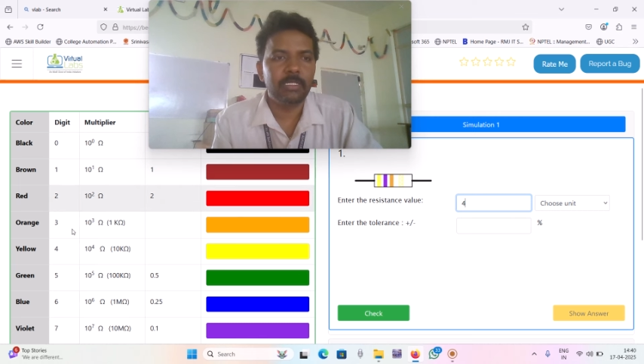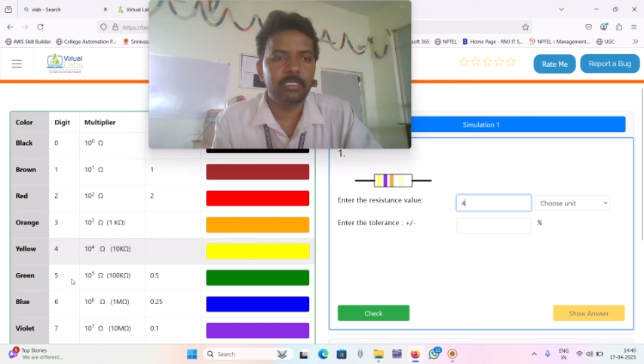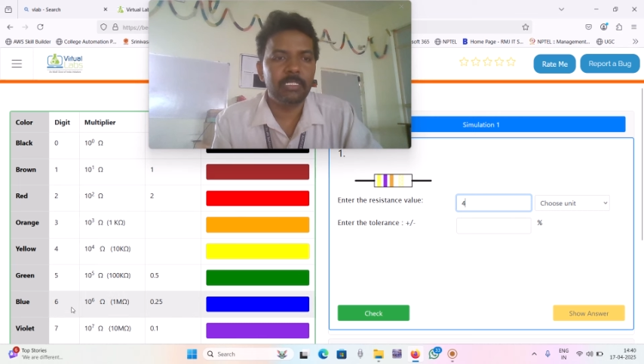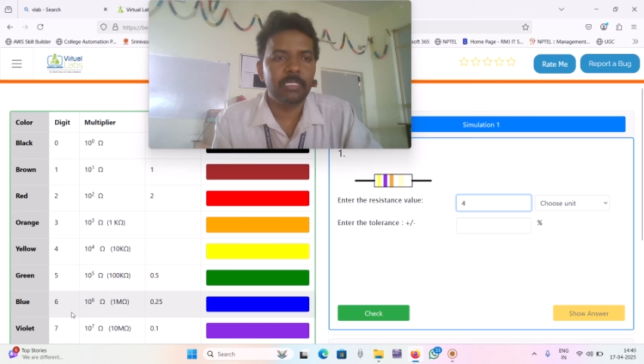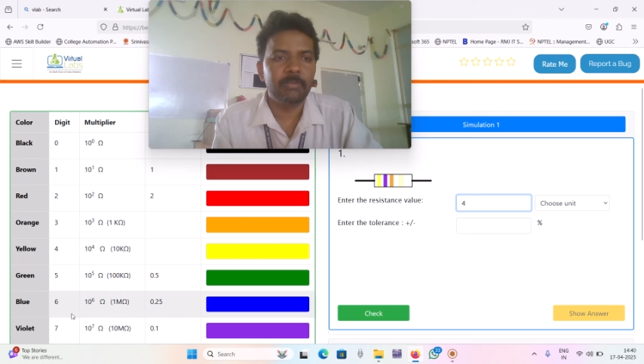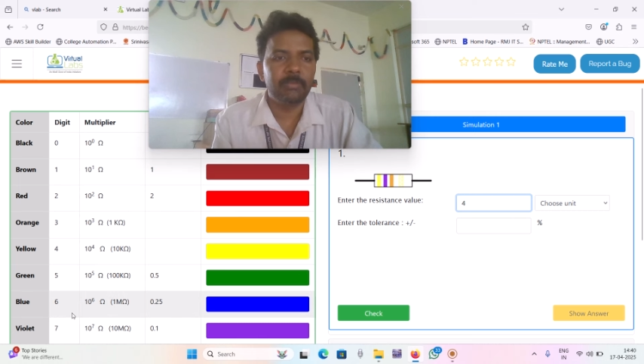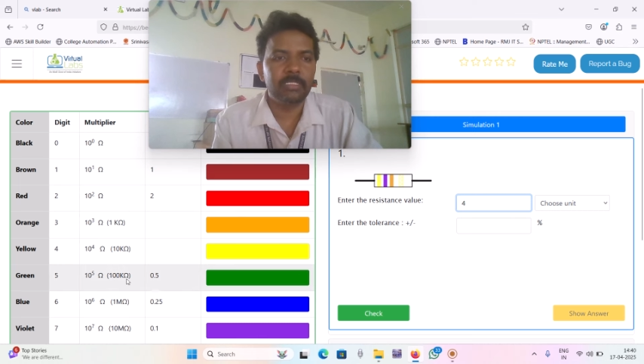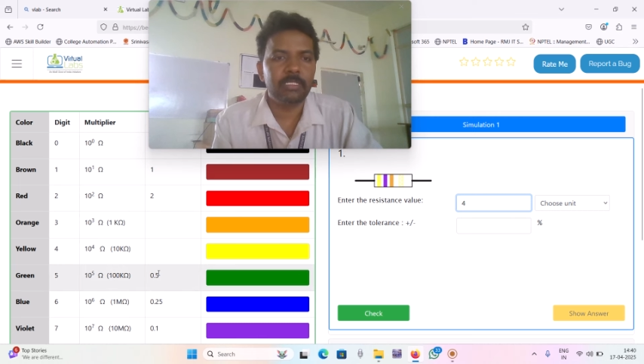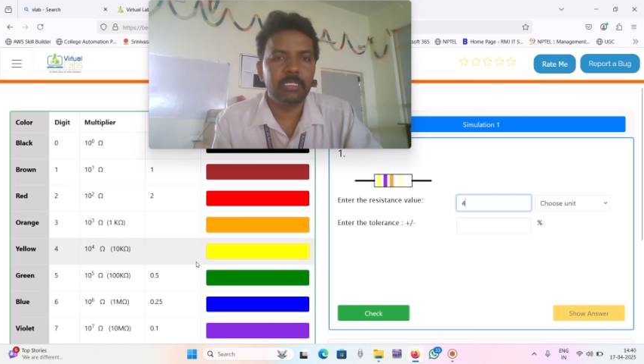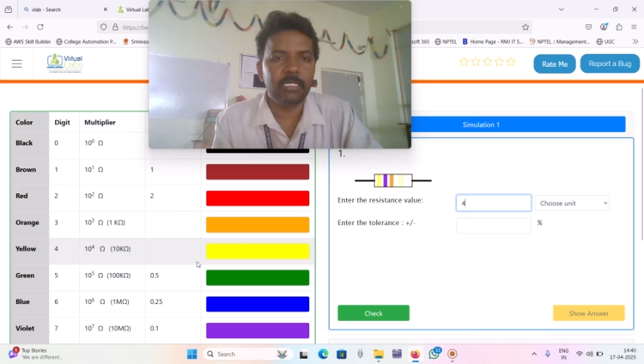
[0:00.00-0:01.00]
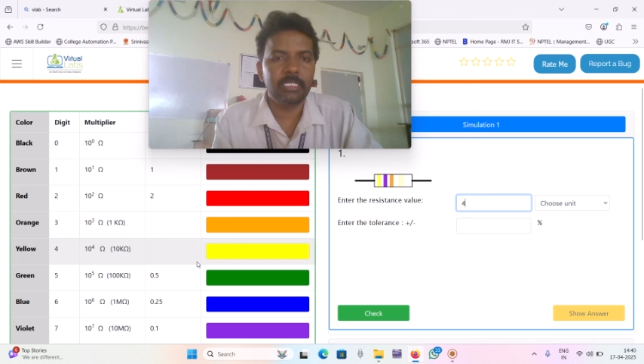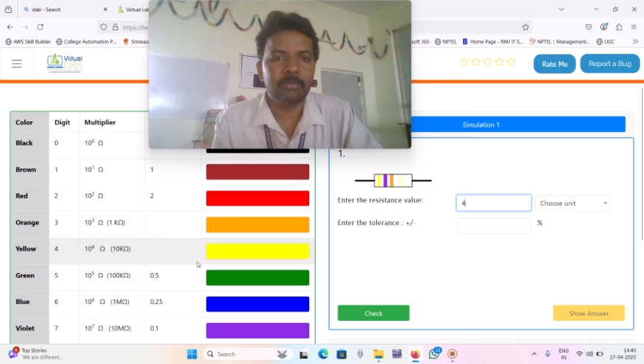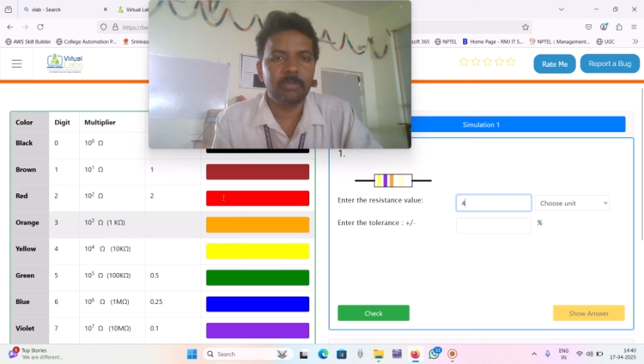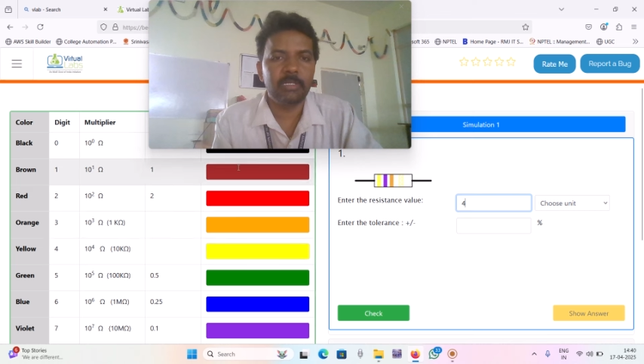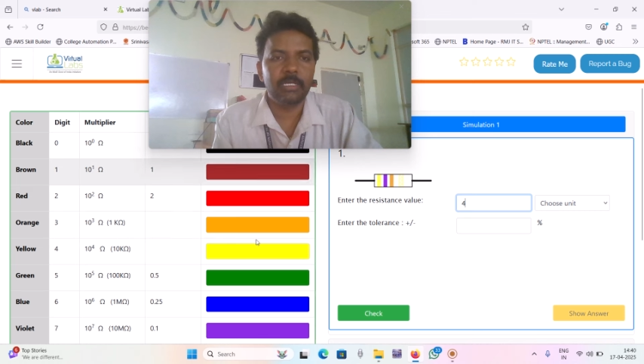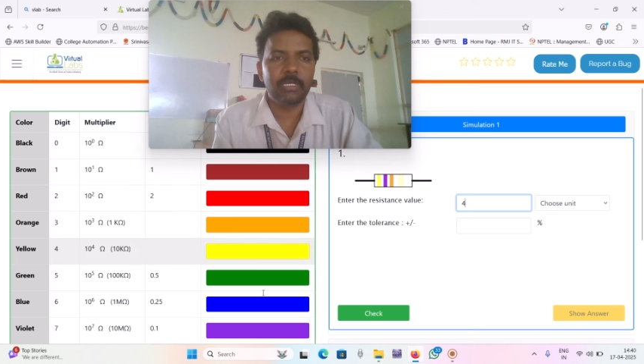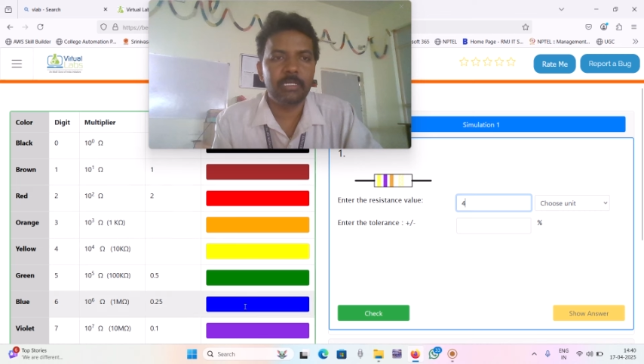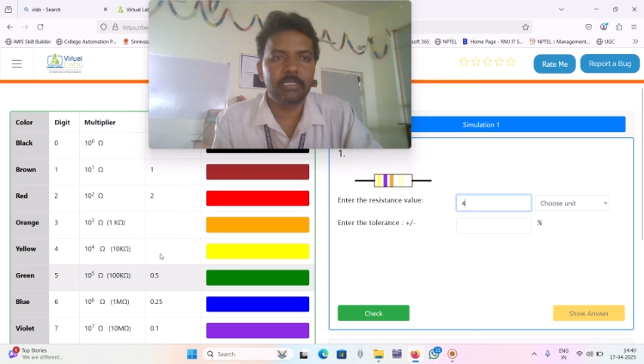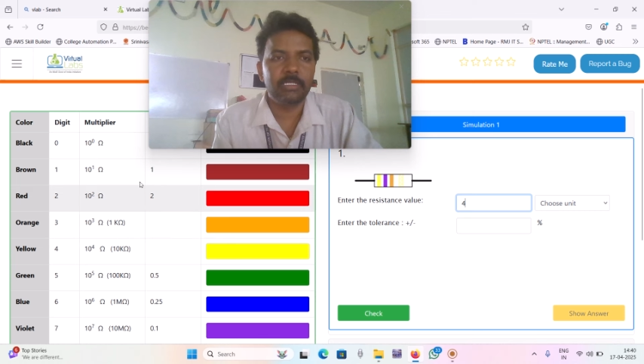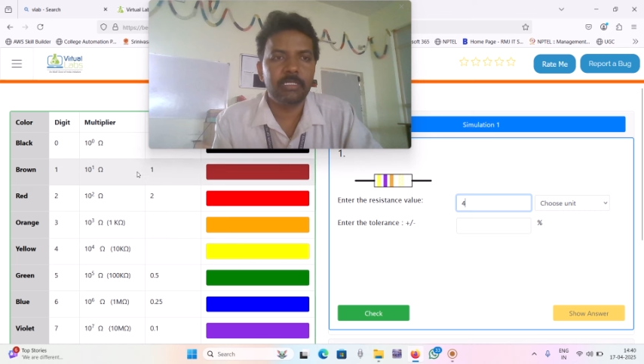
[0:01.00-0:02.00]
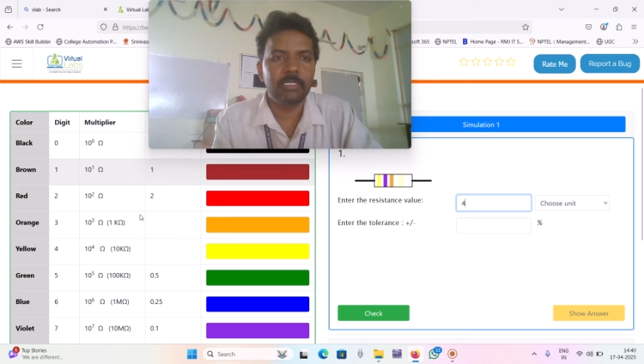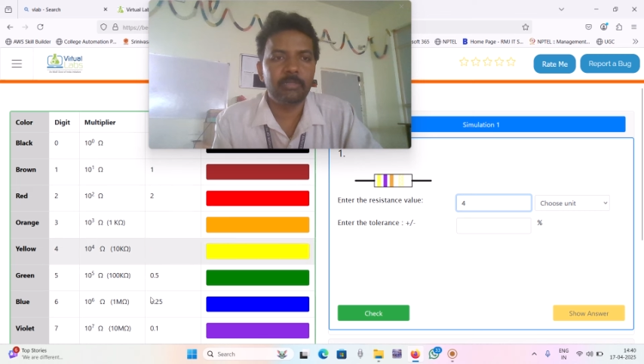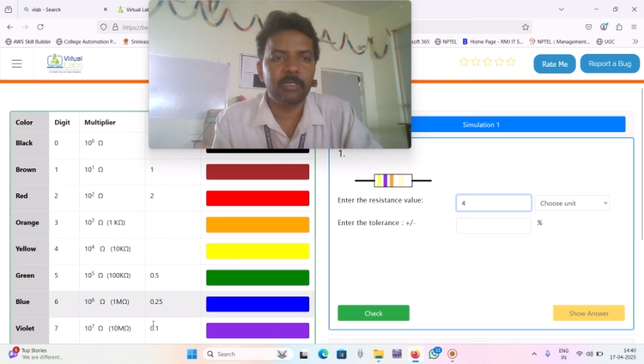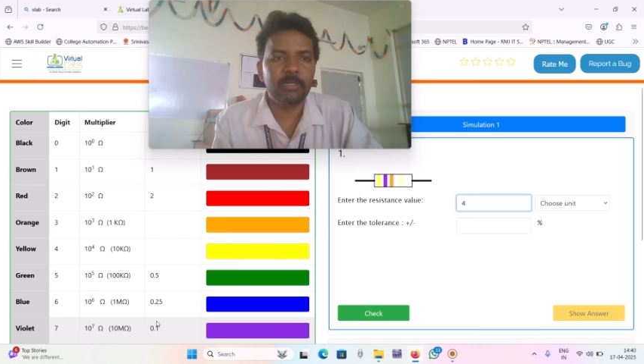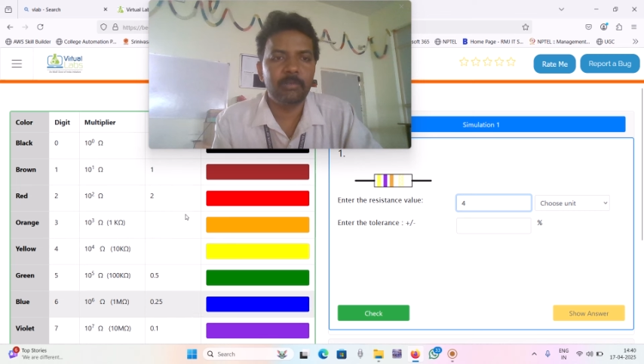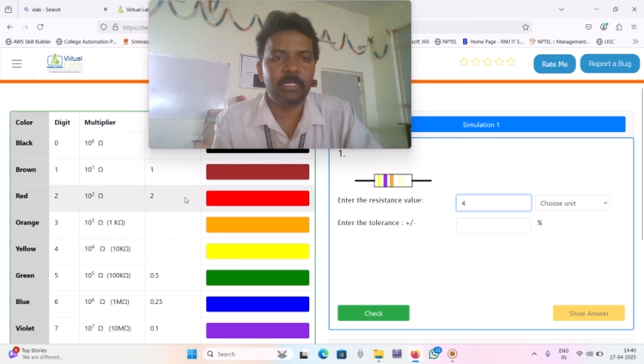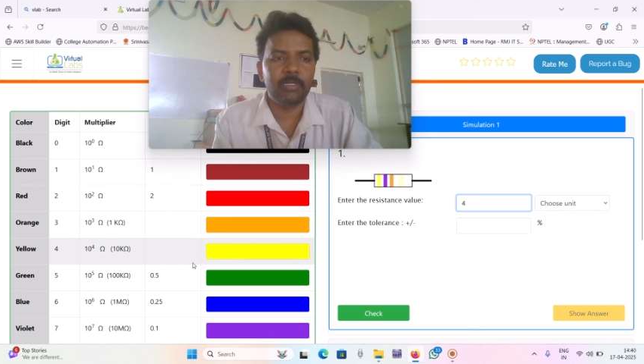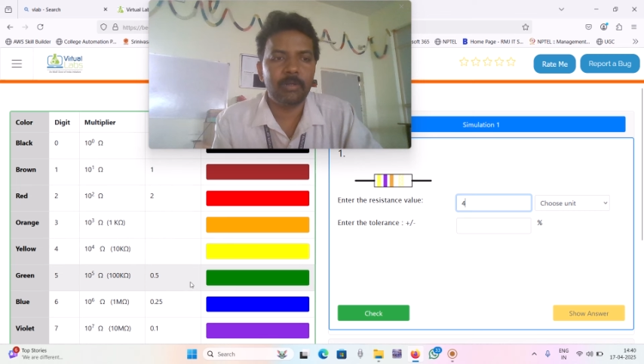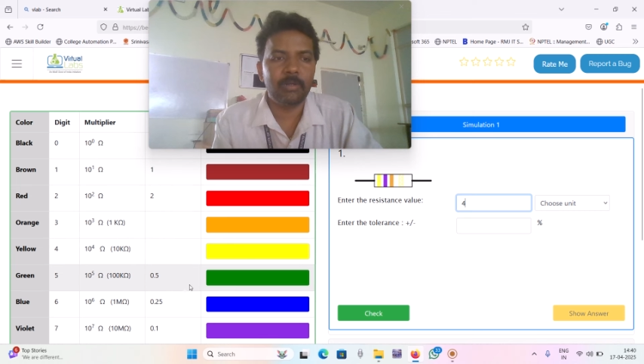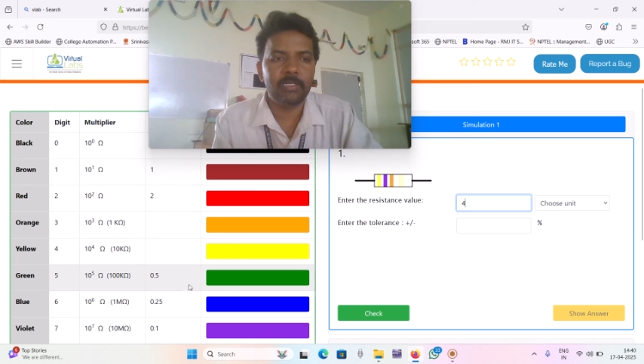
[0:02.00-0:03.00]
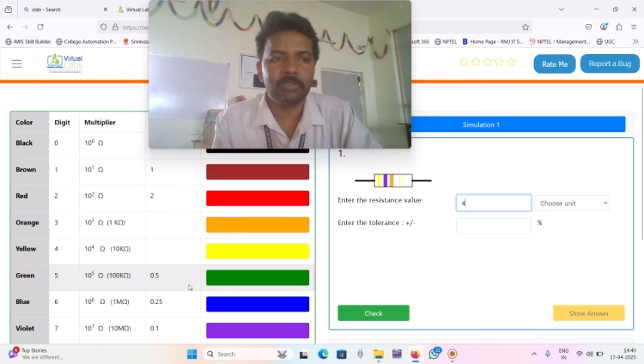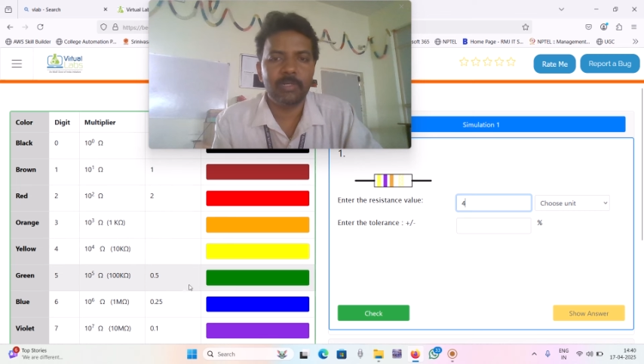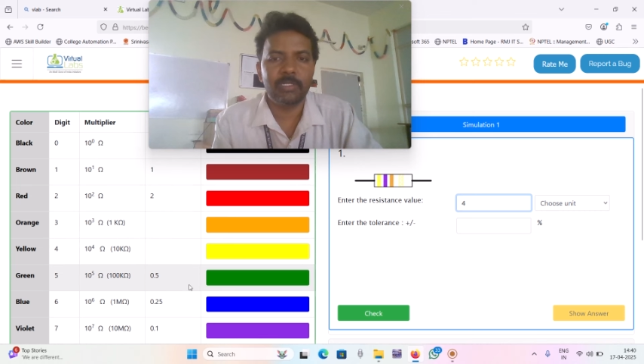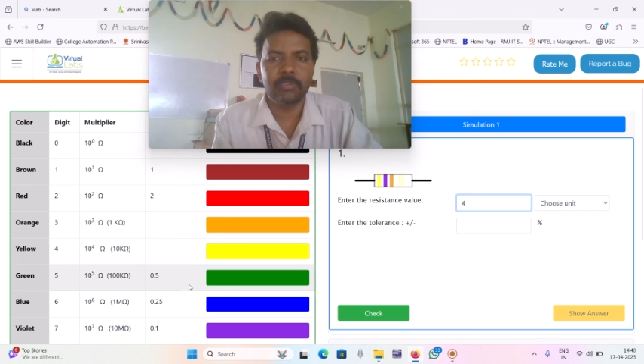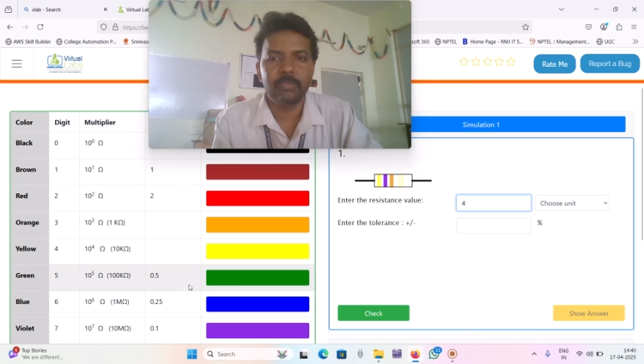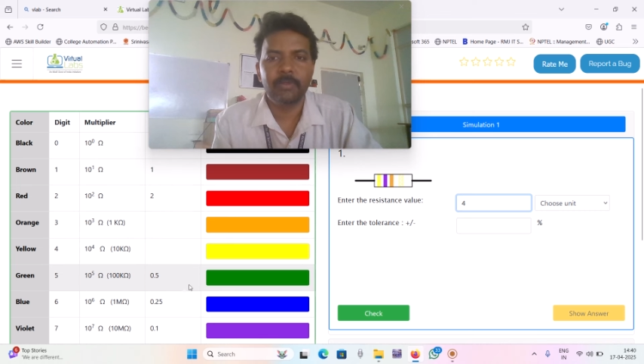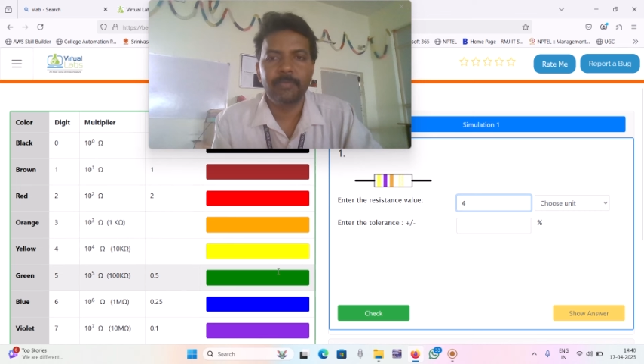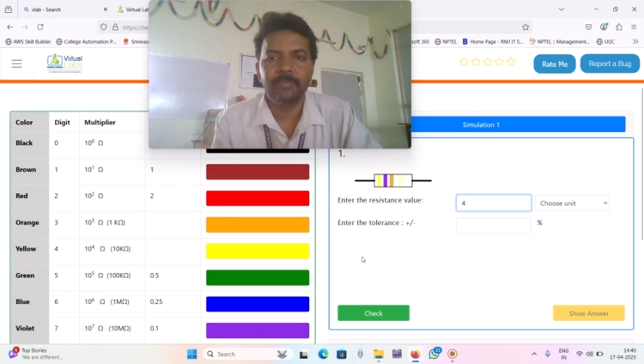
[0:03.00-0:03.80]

digit numbers and the corresponding colors and their multiplier and tolerance values.